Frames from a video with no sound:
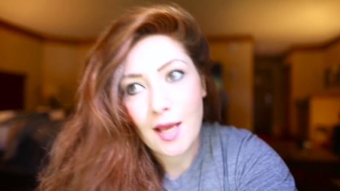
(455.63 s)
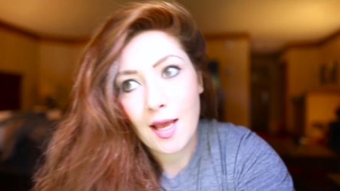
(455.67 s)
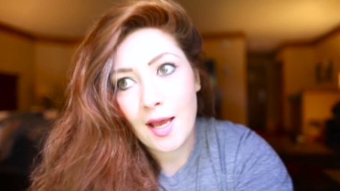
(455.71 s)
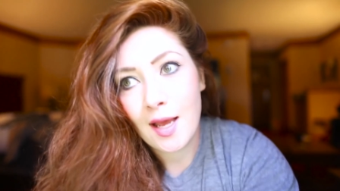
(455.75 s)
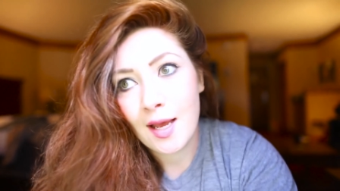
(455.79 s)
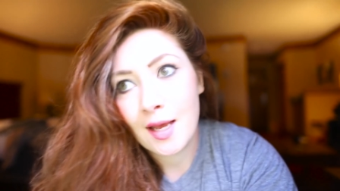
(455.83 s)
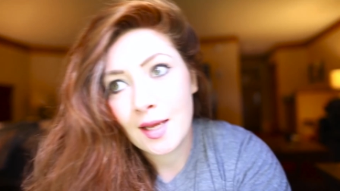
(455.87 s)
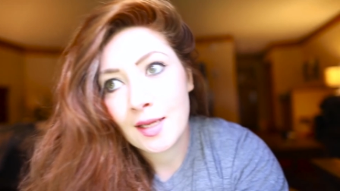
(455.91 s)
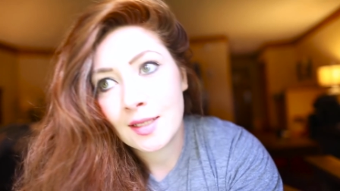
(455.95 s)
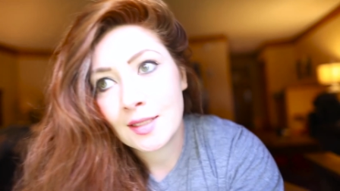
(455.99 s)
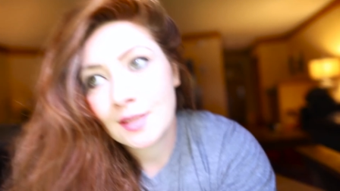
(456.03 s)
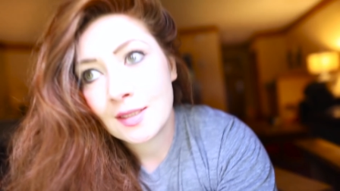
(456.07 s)

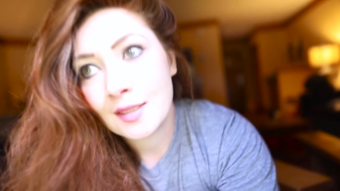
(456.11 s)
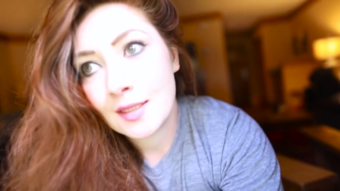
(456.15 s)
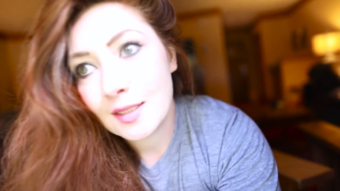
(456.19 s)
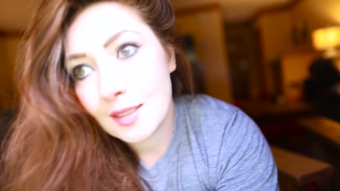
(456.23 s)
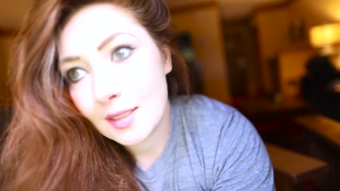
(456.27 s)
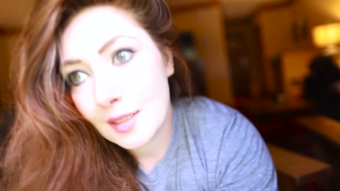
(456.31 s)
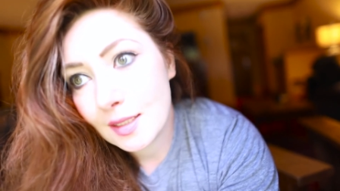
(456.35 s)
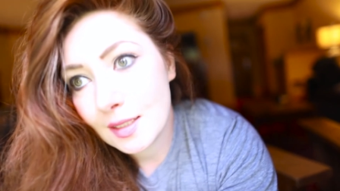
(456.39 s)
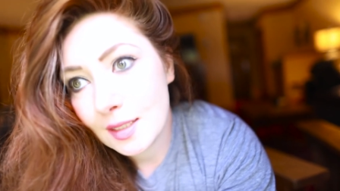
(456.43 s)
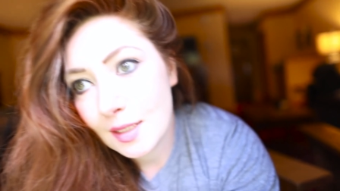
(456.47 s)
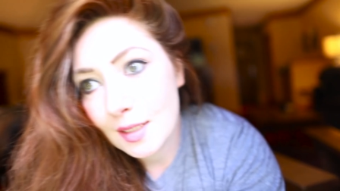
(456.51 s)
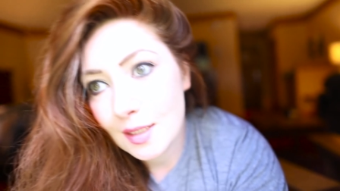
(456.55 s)
And
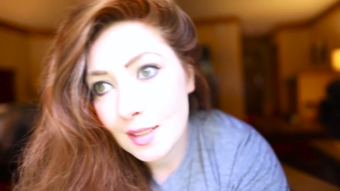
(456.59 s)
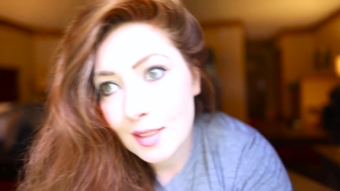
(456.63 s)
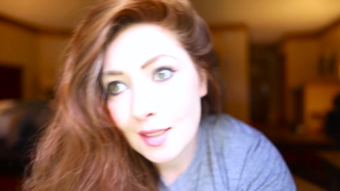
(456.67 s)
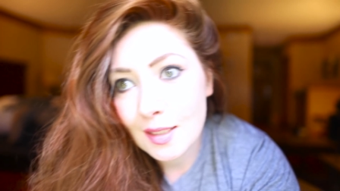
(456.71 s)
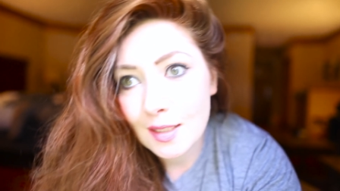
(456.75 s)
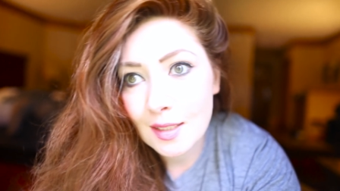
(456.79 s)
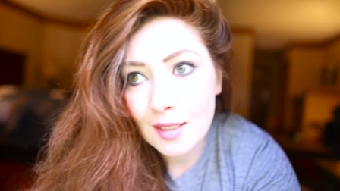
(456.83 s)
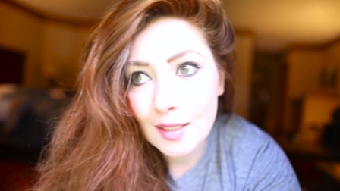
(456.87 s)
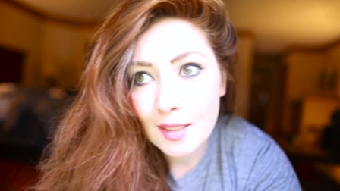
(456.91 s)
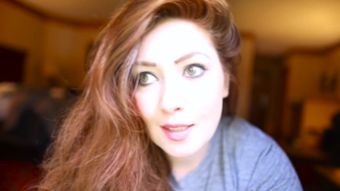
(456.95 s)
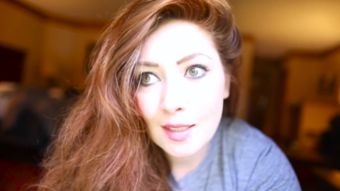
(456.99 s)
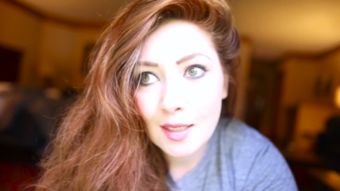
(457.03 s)

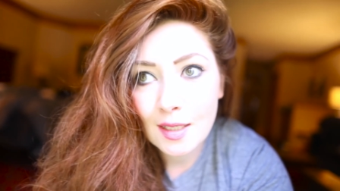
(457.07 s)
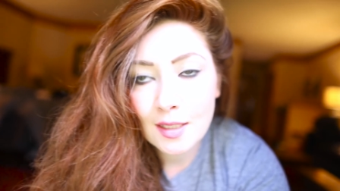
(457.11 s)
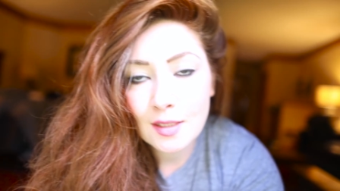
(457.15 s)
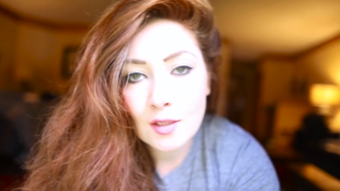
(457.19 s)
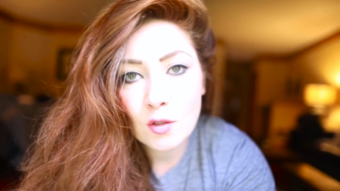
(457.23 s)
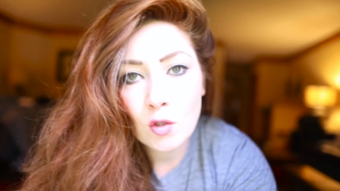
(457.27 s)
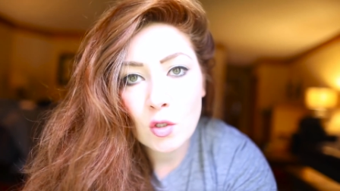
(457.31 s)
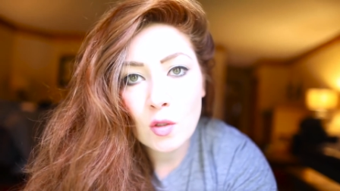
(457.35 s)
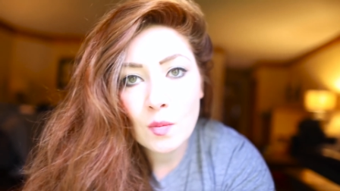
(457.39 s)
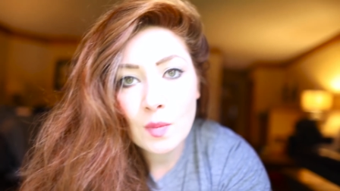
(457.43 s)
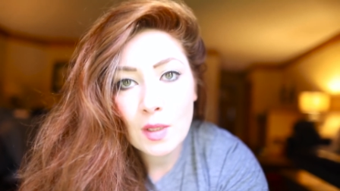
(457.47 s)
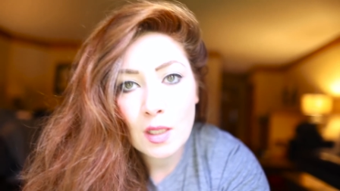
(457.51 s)
it's
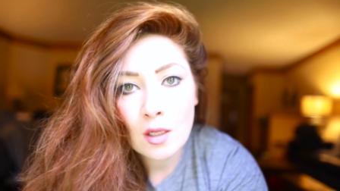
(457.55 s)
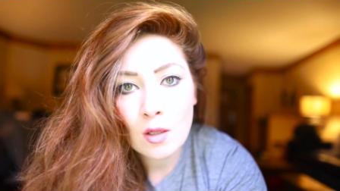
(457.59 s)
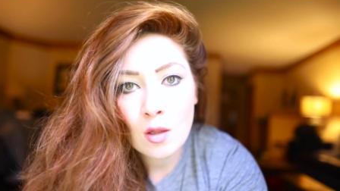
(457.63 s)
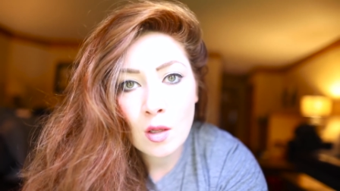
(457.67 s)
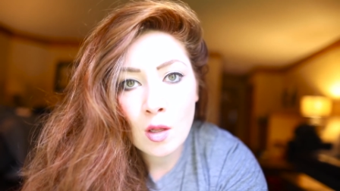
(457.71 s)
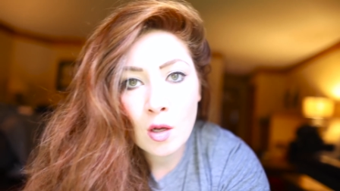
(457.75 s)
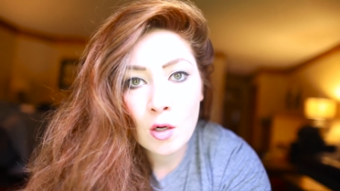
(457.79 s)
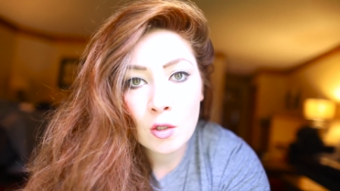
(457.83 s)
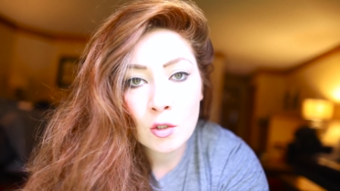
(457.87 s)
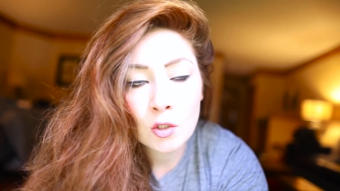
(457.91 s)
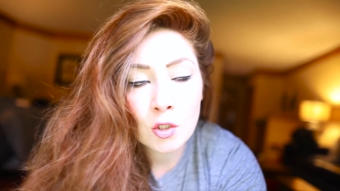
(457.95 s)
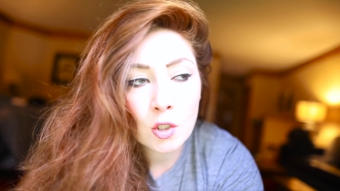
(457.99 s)
going to be a
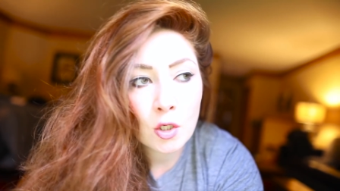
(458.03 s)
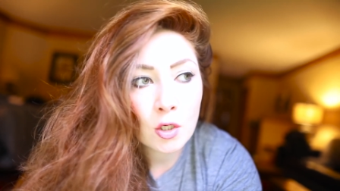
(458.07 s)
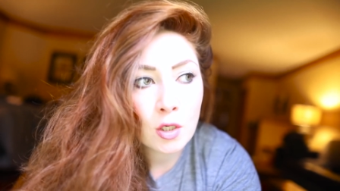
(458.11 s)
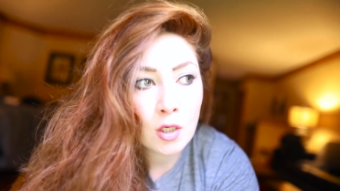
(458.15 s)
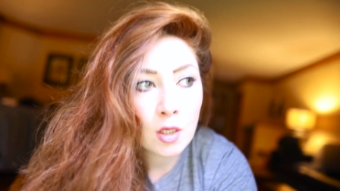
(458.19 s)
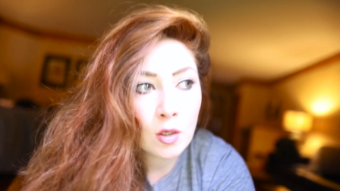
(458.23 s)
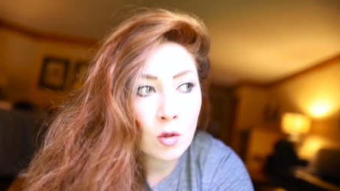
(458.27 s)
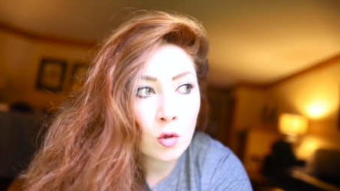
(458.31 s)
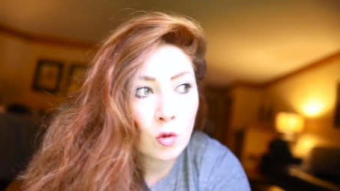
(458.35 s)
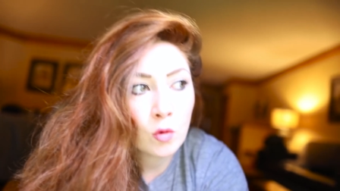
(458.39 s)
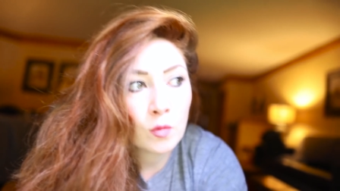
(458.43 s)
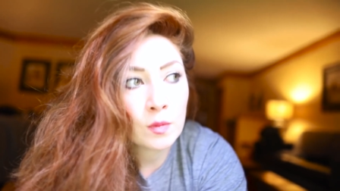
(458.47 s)
long
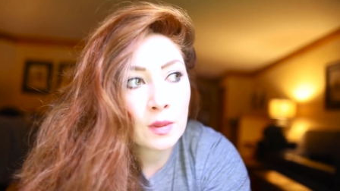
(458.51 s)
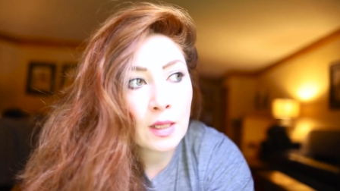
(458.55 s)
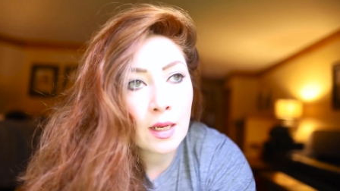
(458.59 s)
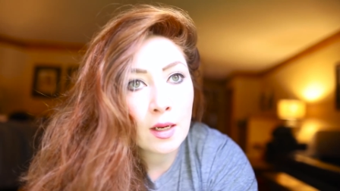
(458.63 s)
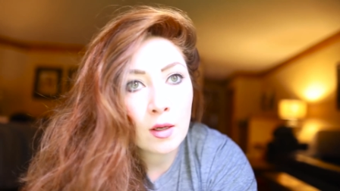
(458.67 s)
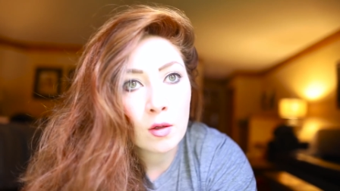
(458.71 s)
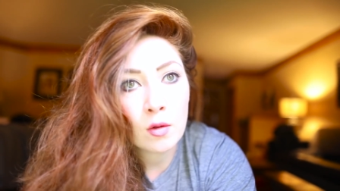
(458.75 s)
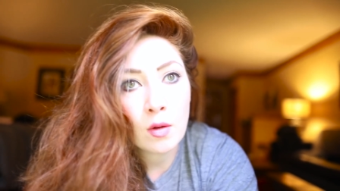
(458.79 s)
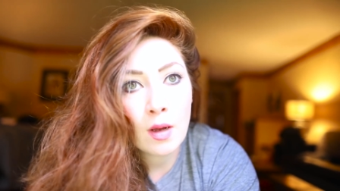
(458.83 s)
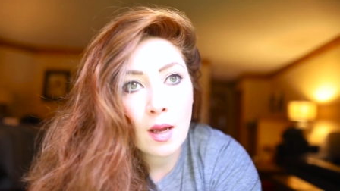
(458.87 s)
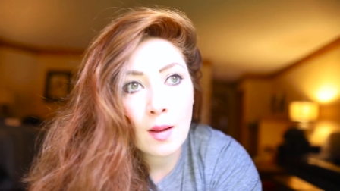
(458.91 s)
journey home now.